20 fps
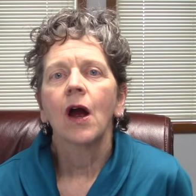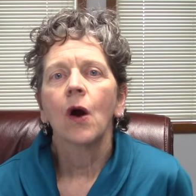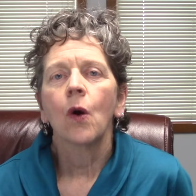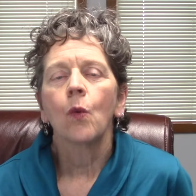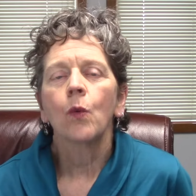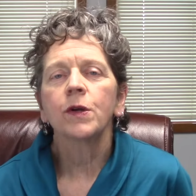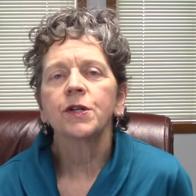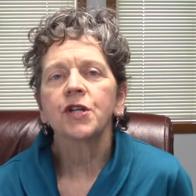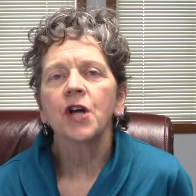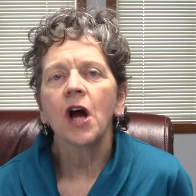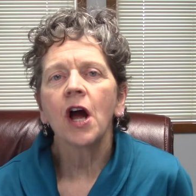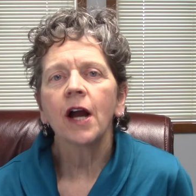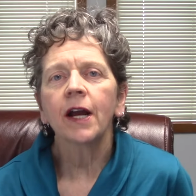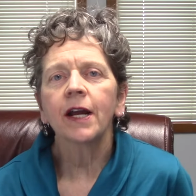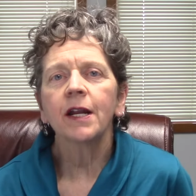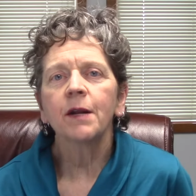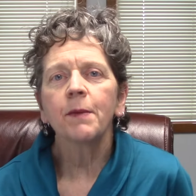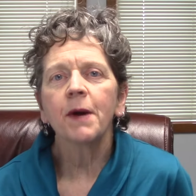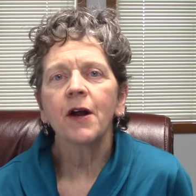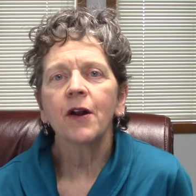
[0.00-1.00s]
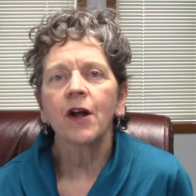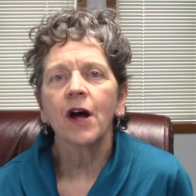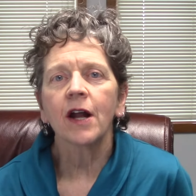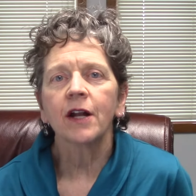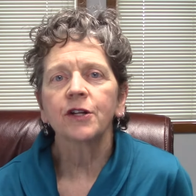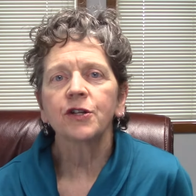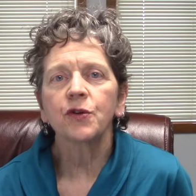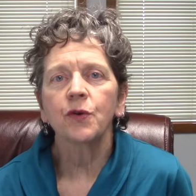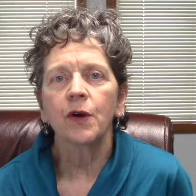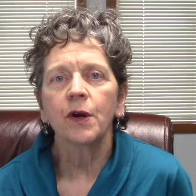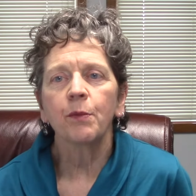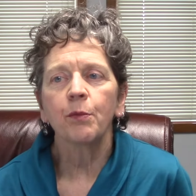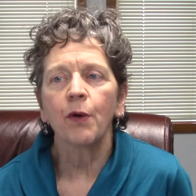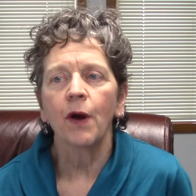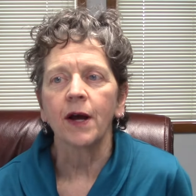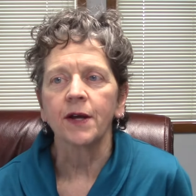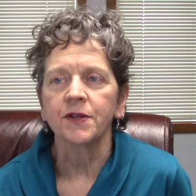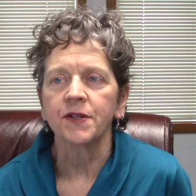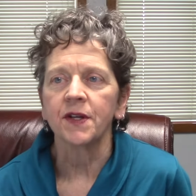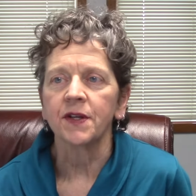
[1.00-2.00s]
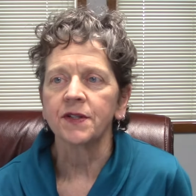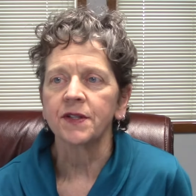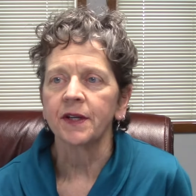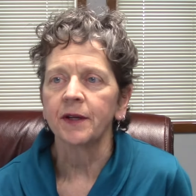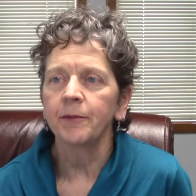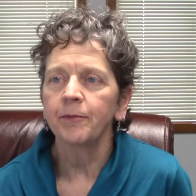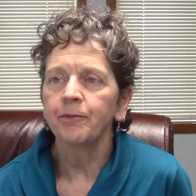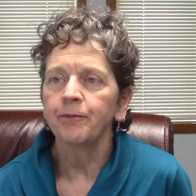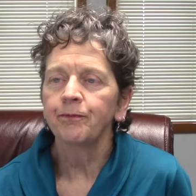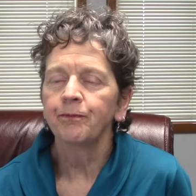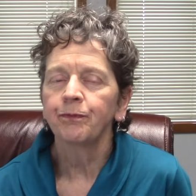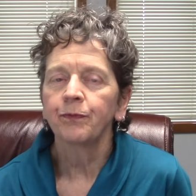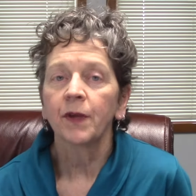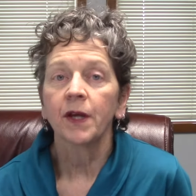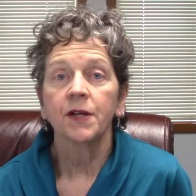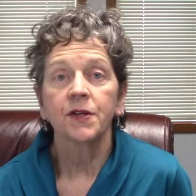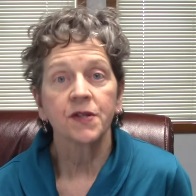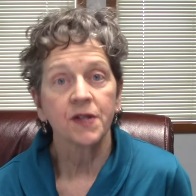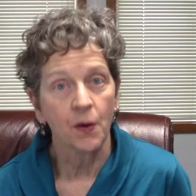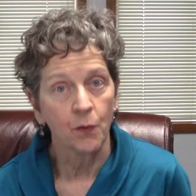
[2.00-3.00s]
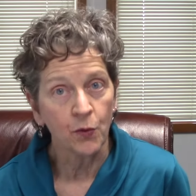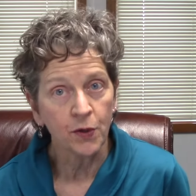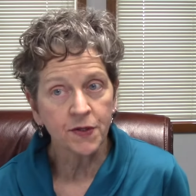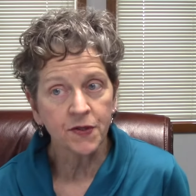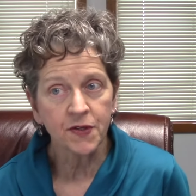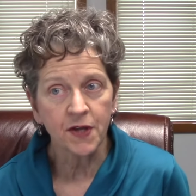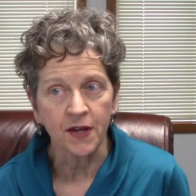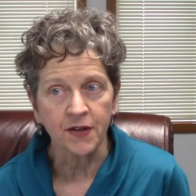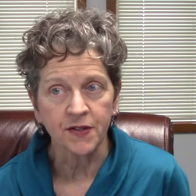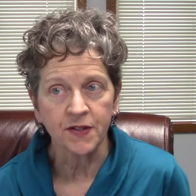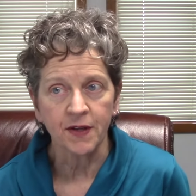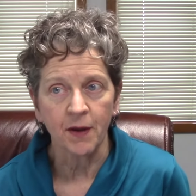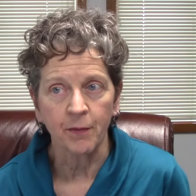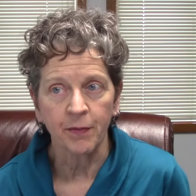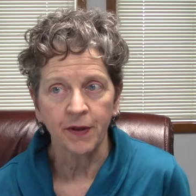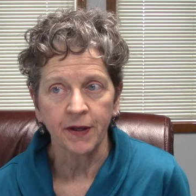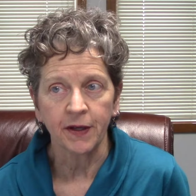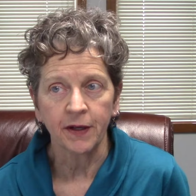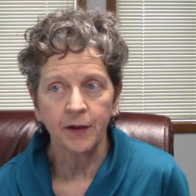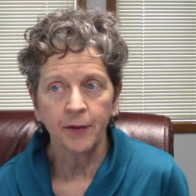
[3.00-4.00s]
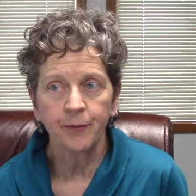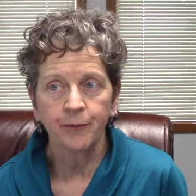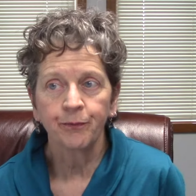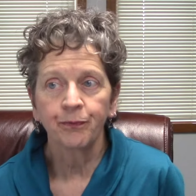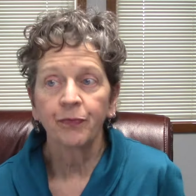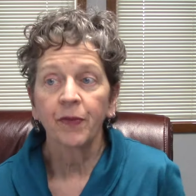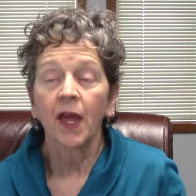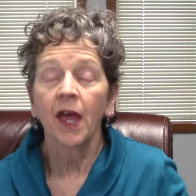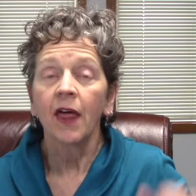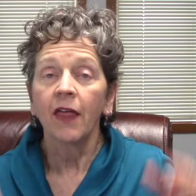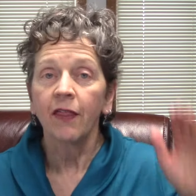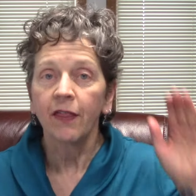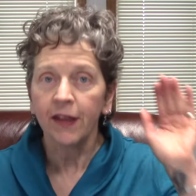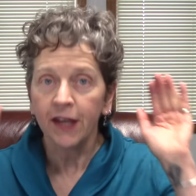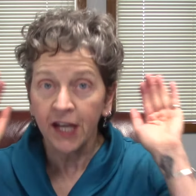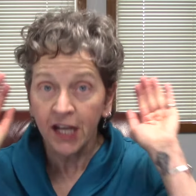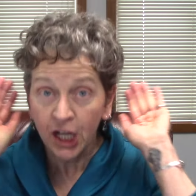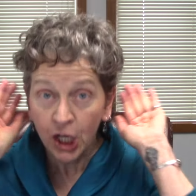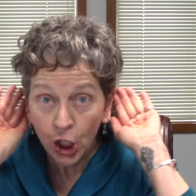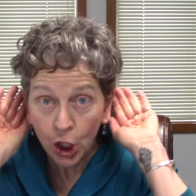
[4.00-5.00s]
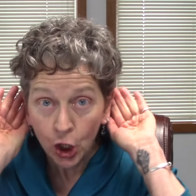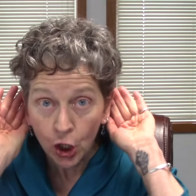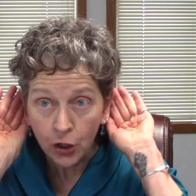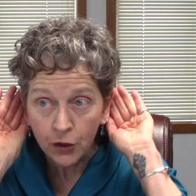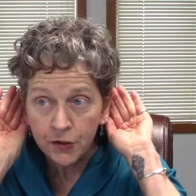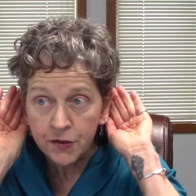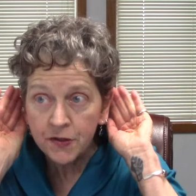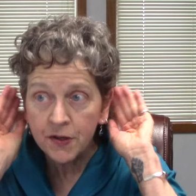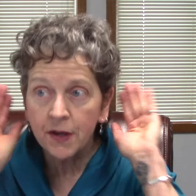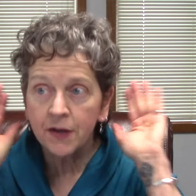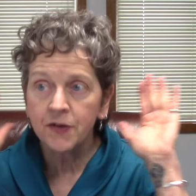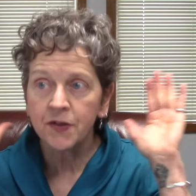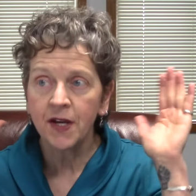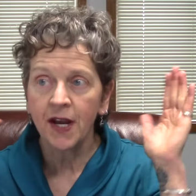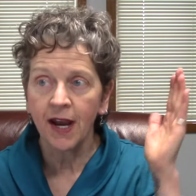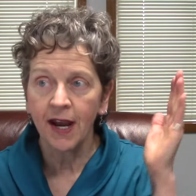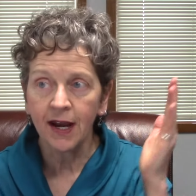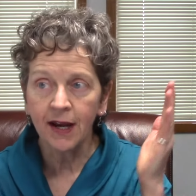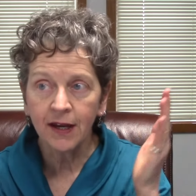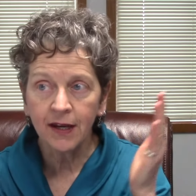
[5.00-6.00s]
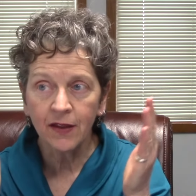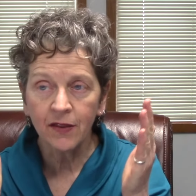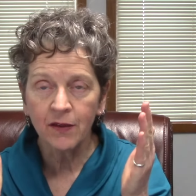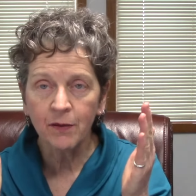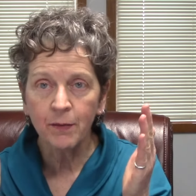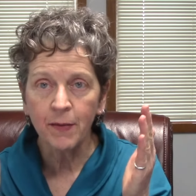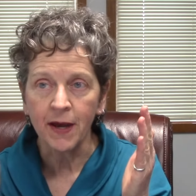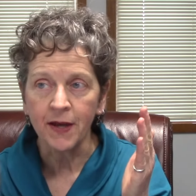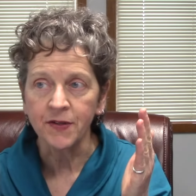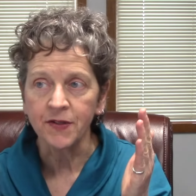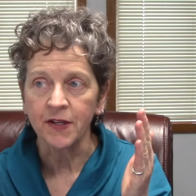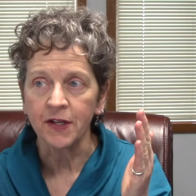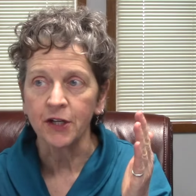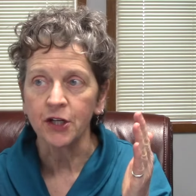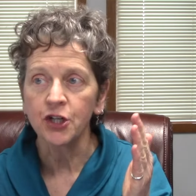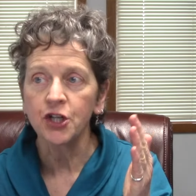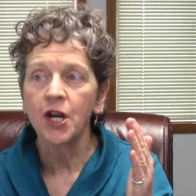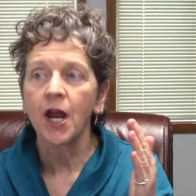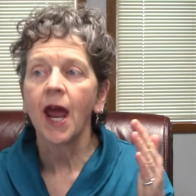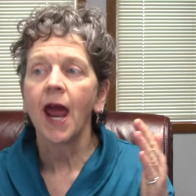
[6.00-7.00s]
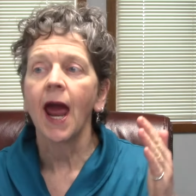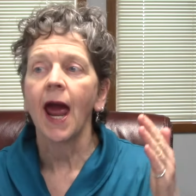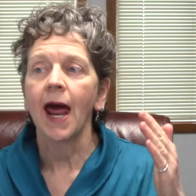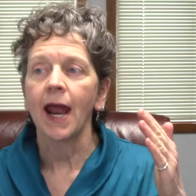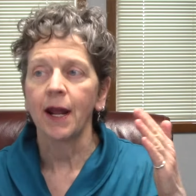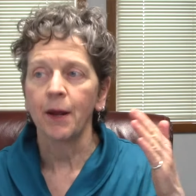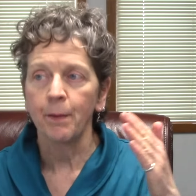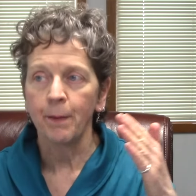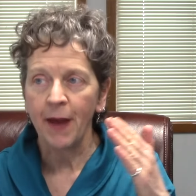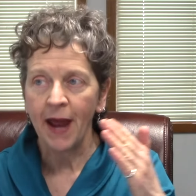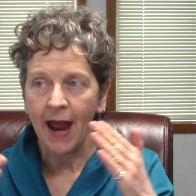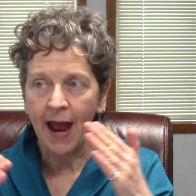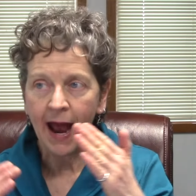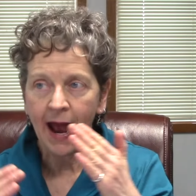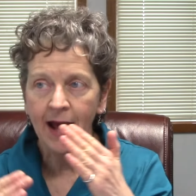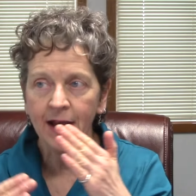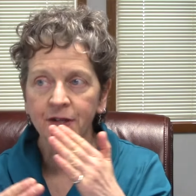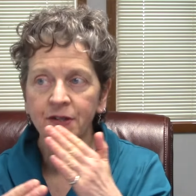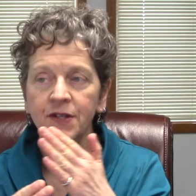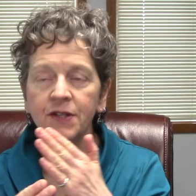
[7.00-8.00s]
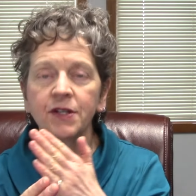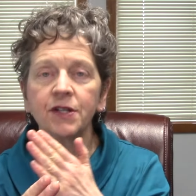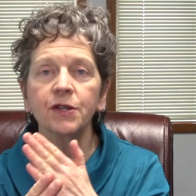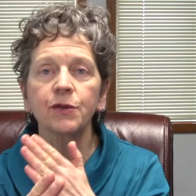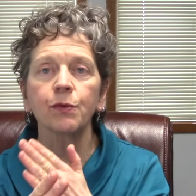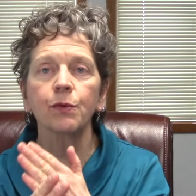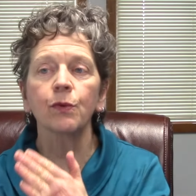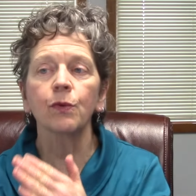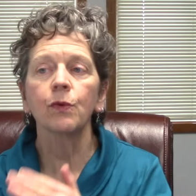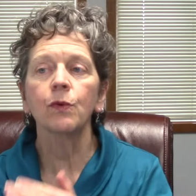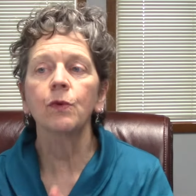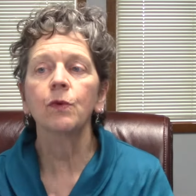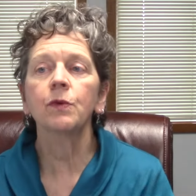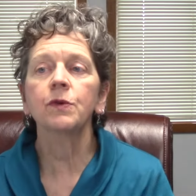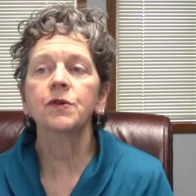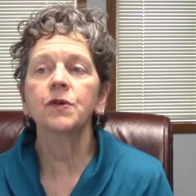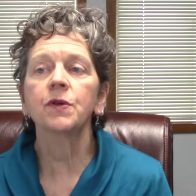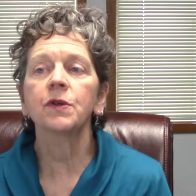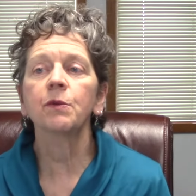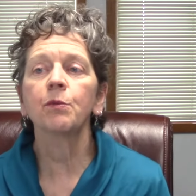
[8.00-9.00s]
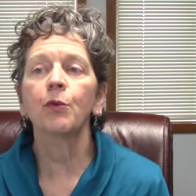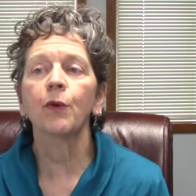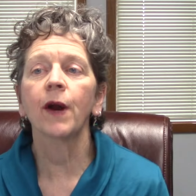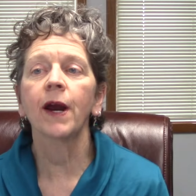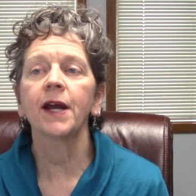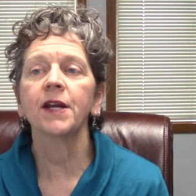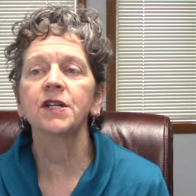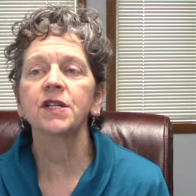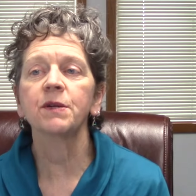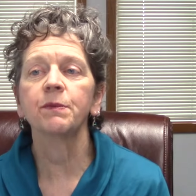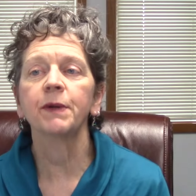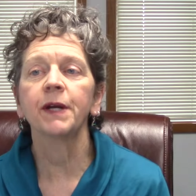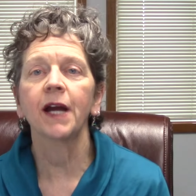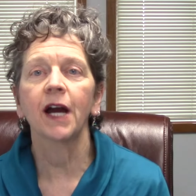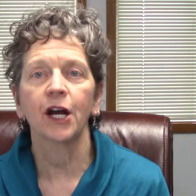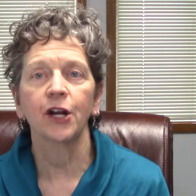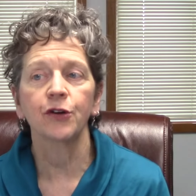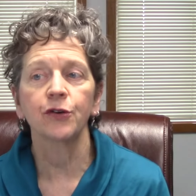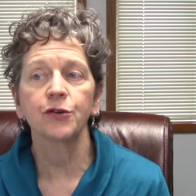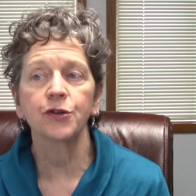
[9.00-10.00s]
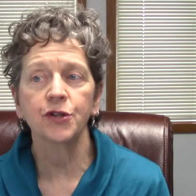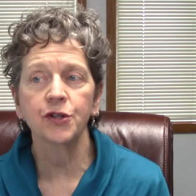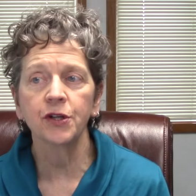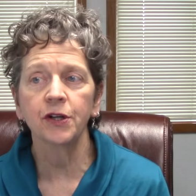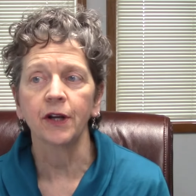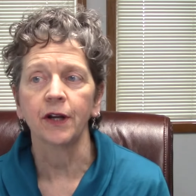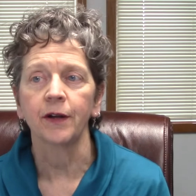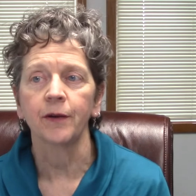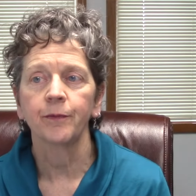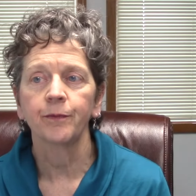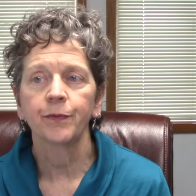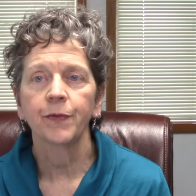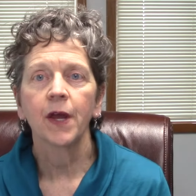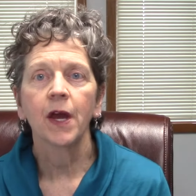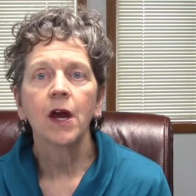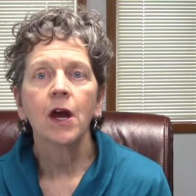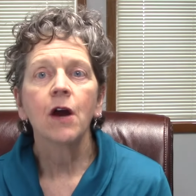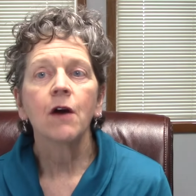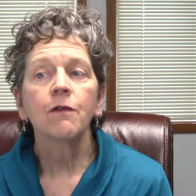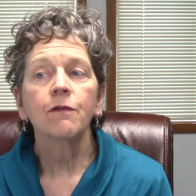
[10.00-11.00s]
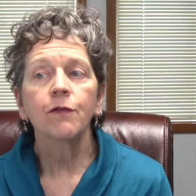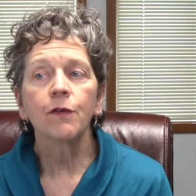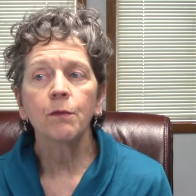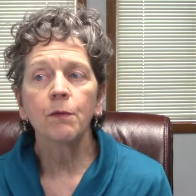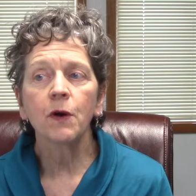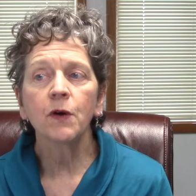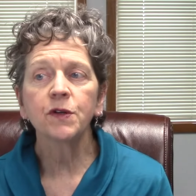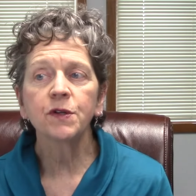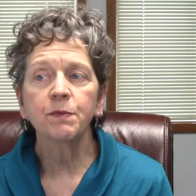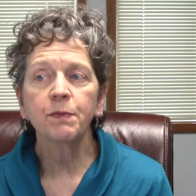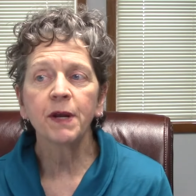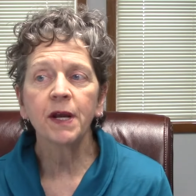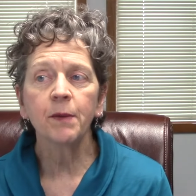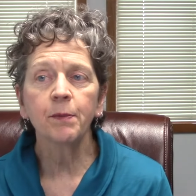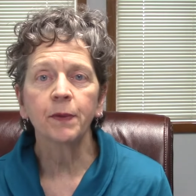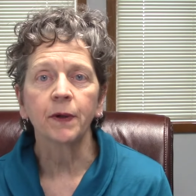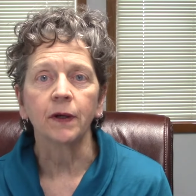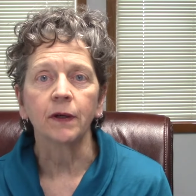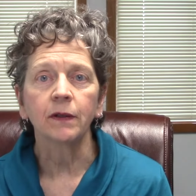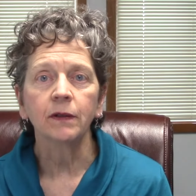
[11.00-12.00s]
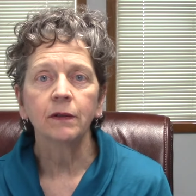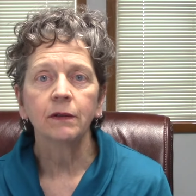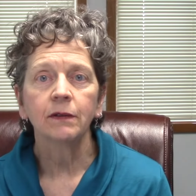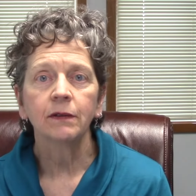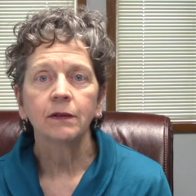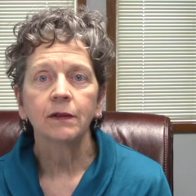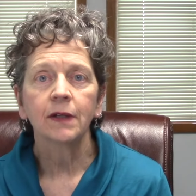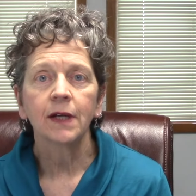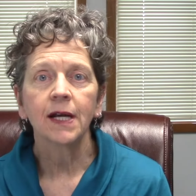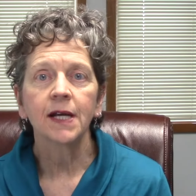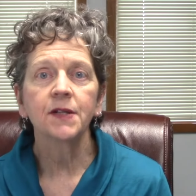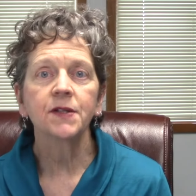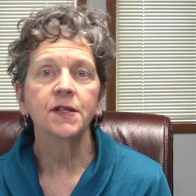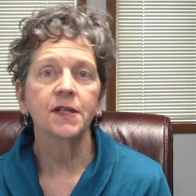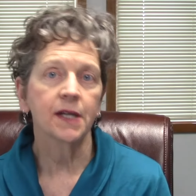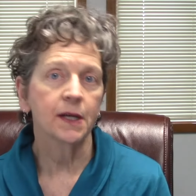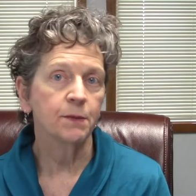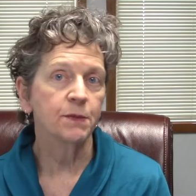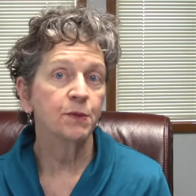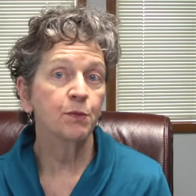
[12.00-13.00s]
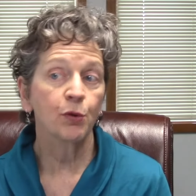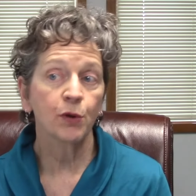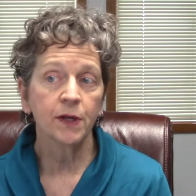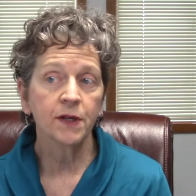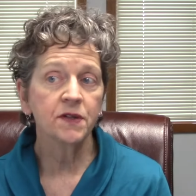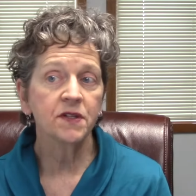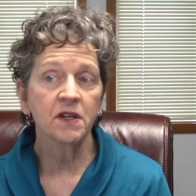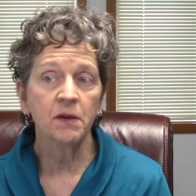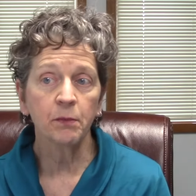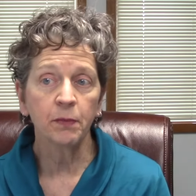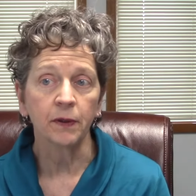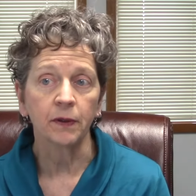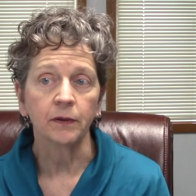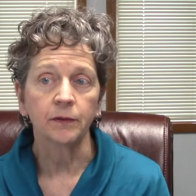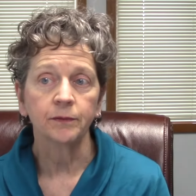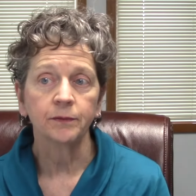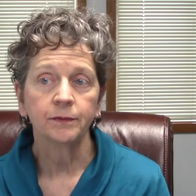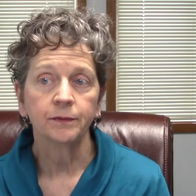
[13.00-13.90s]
When talking about auditory processing, someone says something, the ears take in the message and it passes through to the brain to be understood. For most people, it seems pretty simple.